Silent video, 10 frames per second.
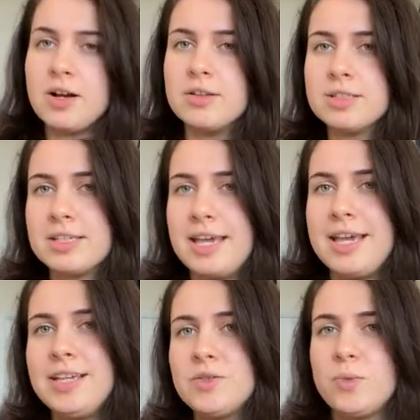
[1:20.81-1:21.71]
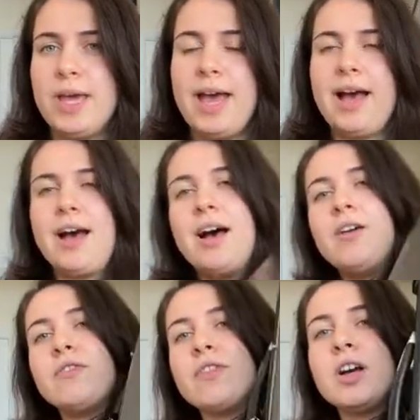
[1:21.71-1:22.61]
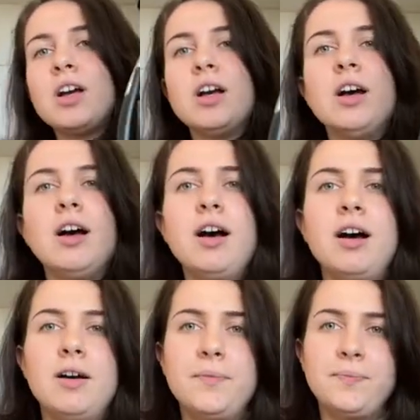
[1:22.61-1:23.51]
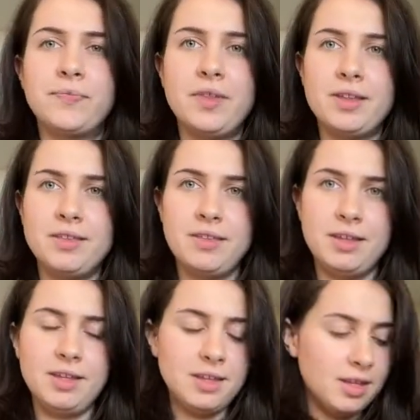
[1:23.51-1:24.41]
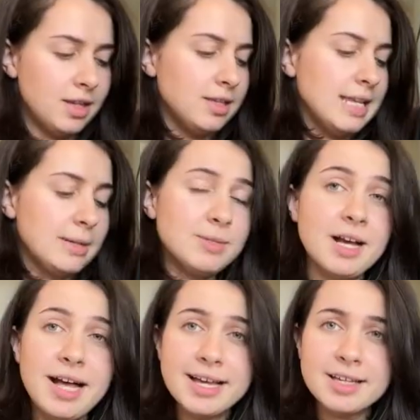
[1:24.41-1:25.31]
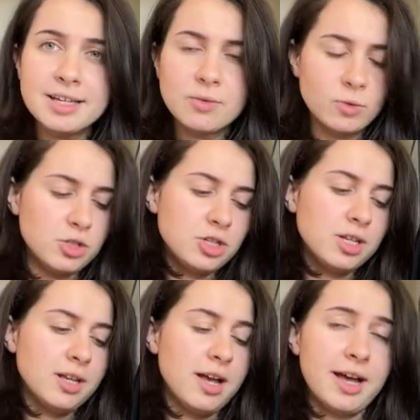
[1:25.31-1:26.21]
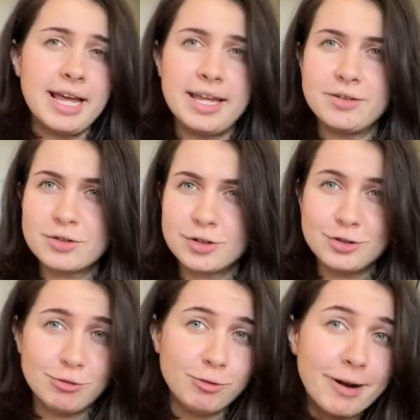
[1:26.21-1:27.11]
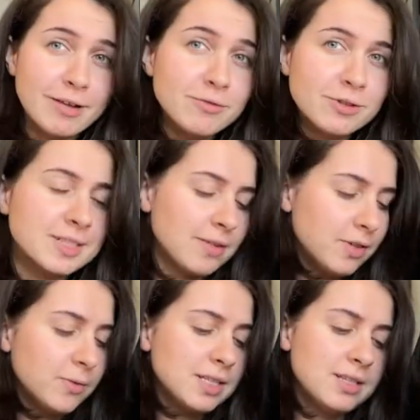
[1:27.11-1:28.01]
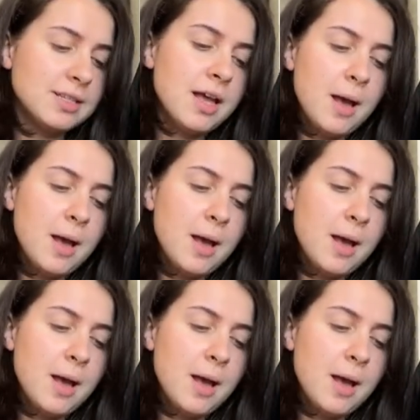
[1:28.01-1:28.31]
On the case, we have the name tag, which I turned around for safety reasons.